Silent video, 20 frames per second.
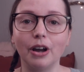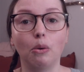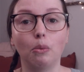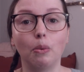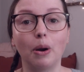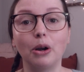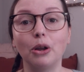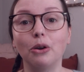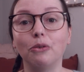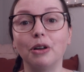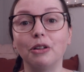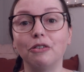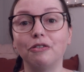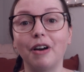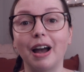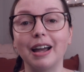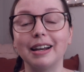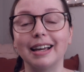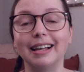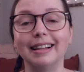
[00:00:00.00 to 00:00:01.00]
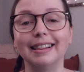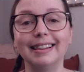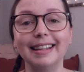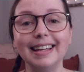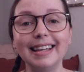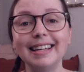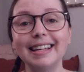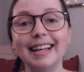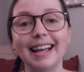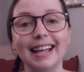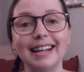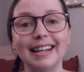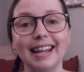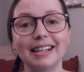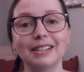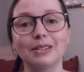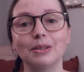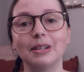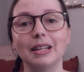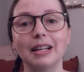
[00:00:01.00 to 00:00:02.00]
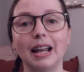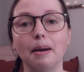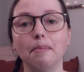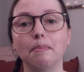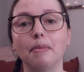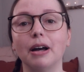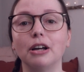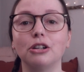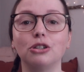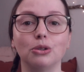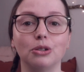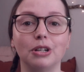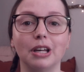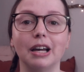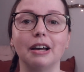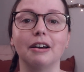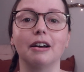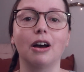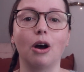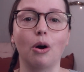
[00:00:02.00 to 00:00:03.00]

where you will find a link next to the number to the